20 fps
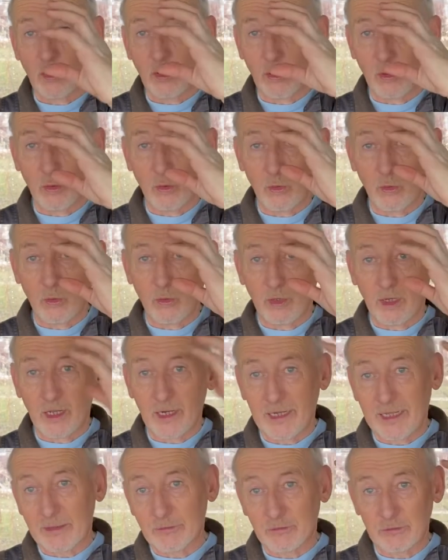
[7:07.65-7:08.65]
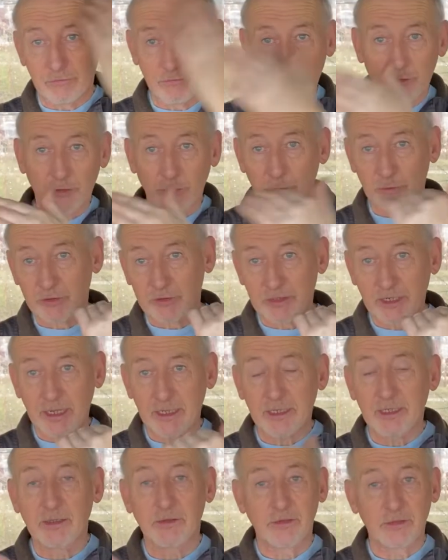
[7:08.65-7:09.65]
or allowed to flood over the
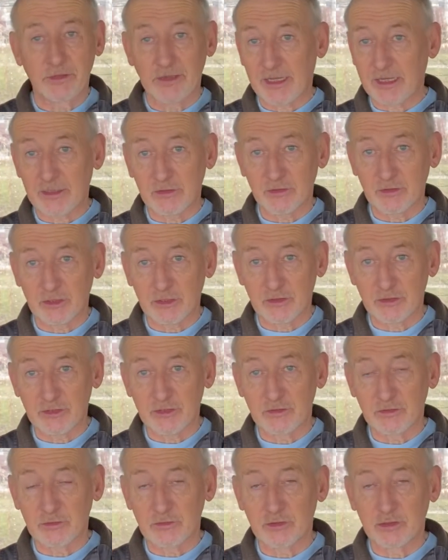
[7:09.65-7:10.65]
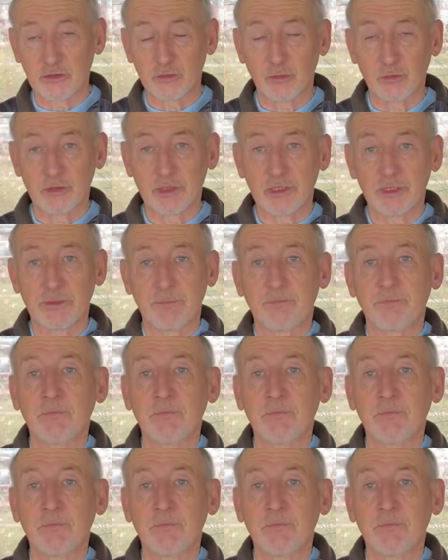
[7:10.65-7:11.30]
deck. That is sorted.